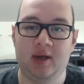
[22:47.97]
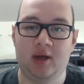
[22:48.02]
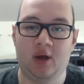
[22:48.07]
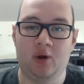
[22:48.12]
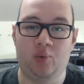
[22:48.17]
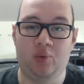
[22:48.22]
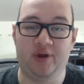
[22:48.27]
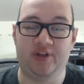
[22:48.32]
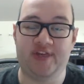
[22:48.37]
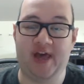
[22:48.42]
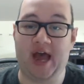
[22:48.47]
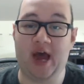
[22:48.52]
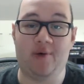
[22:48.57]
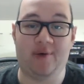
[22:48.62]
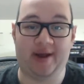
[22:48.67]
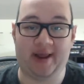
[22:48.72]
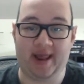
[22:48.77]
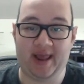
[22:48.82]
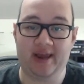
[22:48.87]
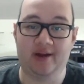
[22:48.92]
with how
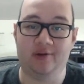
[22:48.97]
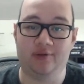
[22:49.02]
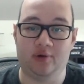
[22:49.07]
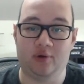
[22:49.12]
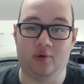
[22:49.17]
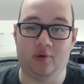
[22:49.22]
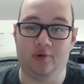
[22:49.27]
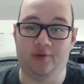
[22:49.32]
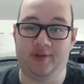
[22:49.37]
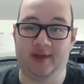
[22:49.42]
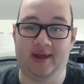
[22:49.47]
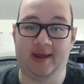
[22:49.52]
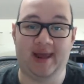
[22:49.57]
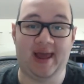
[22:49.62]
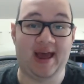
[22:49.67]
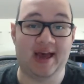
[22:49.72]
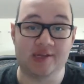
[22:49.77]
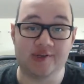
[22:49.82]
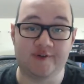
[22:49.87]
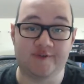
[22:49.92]
I handled the whole thing
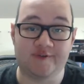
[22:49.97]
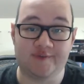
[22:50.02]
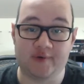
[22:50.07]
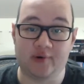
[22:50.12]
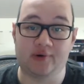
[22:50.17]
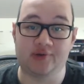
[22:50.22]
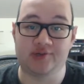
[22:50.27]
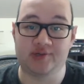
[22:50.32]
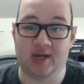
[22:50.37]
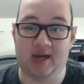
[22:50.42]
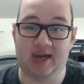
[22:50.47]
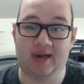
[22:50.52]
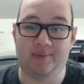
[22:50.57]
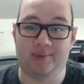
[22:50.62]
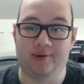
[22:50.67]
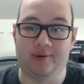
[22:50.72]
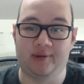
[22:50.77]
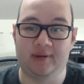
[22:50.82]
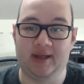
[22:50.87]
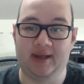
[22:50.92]
as a first
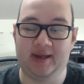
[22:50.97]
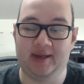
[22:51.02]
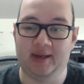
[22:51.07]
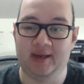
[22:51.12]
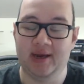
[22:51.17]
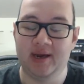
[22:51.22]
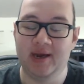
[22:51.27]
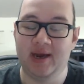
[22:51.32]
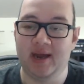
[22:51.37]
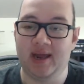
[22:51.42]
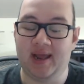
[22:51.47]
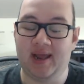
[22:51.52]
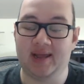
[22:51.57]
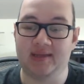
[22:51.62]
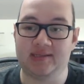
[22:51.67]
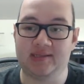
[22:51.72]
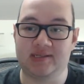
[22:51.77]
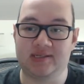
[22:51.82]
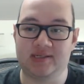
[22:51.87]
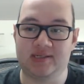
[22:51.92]
timer. Like
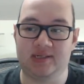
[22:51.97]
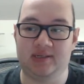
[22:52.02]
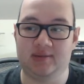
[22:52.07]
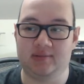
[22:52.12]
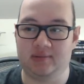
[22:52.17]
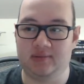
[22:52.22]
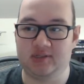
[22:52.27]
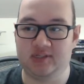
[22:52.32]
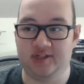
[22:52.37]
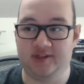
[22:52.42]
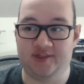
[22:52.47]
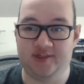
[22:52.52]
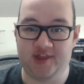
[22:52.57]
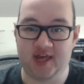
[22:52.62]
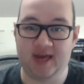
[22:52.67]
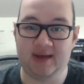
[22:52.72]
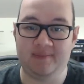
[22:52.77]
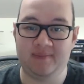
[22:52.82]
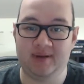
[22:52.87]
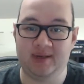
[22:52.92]
to
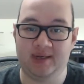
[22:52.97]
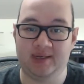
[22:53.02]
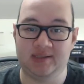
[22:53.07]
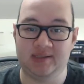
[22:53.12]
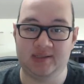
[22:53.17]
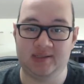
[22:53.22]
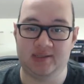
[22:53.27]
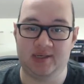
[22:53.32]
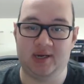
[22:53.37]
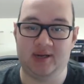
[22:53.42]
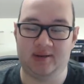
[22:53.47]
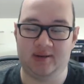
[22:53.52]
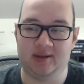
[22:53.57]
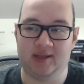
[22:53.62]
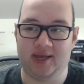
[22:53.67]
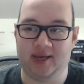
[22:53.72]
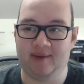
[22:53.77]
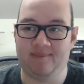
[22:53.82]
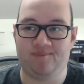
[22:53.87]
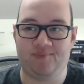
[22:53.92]
them, it's
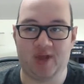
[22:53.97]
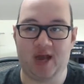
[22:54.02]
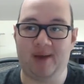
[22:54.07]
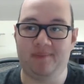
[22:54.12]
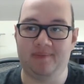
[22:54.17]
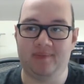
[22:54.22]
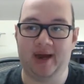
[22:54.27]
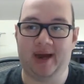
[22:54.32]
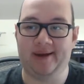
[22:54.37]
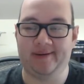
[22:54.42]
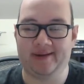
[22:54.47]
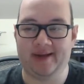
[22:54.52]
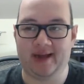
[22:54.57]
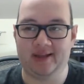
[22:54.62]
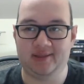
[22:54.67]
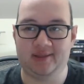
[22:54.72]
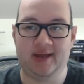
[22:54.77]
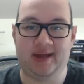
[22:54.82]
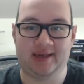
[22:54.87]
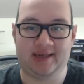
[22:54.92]
like I
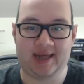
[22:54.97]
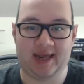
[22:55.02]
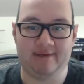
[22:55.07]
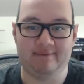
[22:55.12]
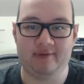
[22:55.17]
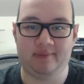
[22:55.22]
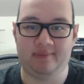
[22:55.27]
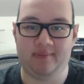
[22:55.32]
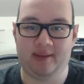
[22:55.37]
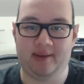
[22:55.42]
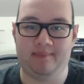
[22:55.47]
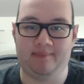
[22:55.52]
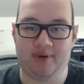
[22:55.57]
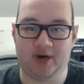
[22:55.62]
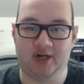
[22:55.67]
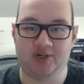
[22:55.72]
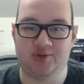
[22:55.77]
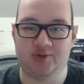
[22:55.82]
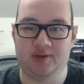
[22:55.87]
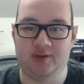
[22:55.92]
gave them the
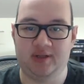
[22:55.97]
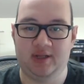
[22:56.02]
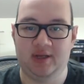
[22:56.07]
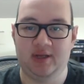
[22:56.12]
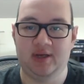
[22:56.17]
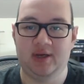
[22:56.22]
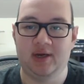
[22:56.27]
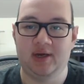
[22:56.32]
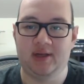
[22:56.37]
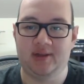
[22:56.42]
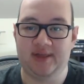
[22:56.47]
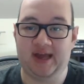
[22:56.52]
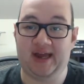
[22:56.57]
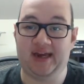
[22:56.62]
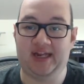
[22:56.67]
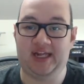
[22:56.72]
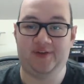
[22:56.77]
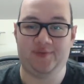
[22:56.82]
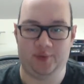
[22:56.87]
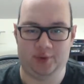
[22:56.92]
impression
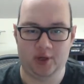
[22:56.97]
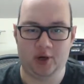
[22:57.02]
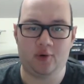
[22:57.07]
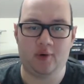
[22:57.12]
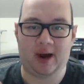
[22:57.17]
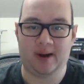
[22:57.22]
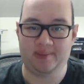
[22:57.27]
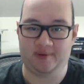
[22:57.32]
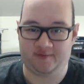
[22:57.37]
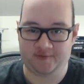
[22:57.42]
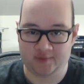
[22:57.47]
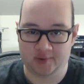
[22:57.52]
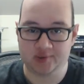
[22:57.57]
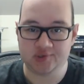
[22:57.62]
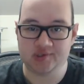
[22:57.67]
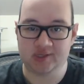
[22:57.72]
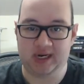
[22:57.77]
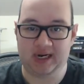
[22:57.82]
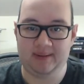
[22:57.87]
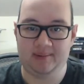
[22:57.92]
that even though I'm a
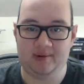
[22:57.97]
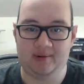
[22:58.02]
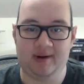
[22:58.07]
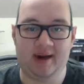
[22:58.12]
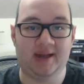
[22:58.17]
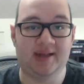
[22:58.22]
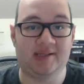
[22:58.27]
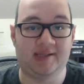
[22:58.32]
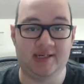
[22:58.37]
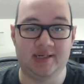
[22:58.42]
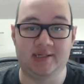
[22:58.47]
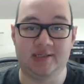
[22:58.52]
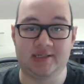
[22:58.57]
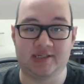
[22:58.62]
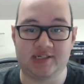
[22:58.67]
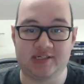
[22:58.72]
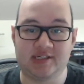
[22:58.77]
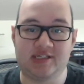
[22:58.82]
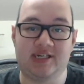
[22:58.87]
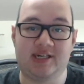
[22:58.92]
first timer, it didn't
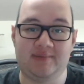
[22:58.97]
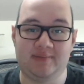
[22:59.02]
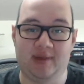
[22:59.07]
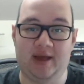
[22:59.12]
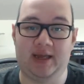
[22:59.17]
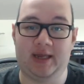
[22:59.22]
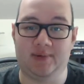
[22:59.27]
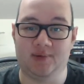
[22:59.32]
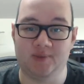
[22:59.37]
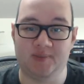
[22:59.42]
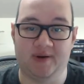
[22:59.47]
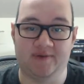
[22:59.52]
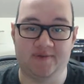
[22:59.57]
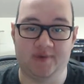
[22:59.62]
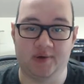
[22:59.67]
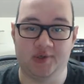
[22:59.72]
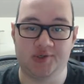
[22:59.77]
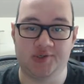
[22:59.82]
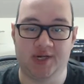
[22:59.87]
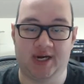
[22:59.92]
seem like it was my
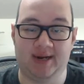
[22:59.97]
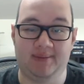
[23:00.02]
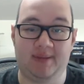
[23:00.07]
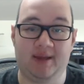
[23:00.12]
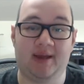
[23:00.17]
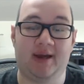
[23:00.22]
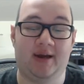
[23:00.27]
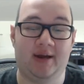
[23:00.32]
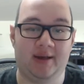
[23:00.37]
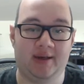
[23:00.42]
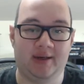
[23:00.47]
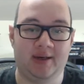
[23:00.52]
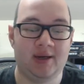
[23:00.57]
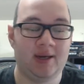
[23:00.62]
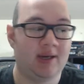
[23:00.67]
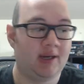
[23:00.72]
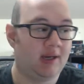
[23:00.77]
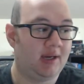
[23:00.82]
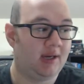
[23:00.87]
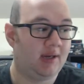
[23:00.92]
first time. Like I
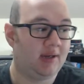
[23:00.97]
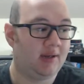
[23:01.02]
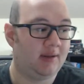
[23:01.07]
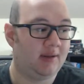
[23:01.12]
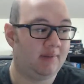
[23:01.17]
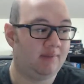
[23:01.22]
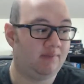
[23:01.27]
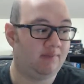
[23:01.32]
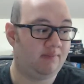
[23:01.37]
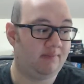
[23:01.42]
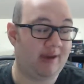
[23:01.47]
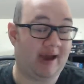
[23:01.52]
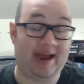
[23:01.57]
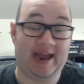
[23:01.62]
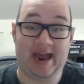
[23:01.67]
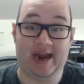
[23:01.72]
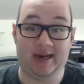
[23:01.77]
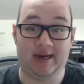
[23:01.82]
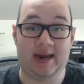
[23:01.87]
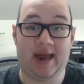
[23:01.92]

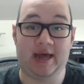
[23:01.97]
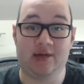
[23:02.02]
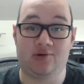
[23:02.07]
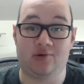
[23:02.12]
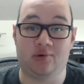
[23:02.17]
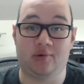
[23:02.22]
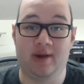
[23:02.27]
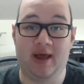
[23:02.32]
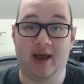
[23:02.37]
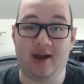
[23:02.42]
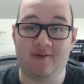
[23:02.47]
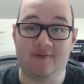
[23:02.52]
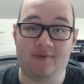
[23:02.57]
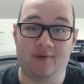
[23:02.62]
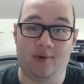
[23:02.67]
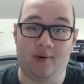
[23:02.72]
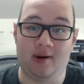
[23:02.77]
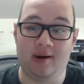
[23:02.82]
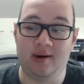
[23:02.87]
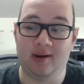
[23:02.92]
had a natural knack for it,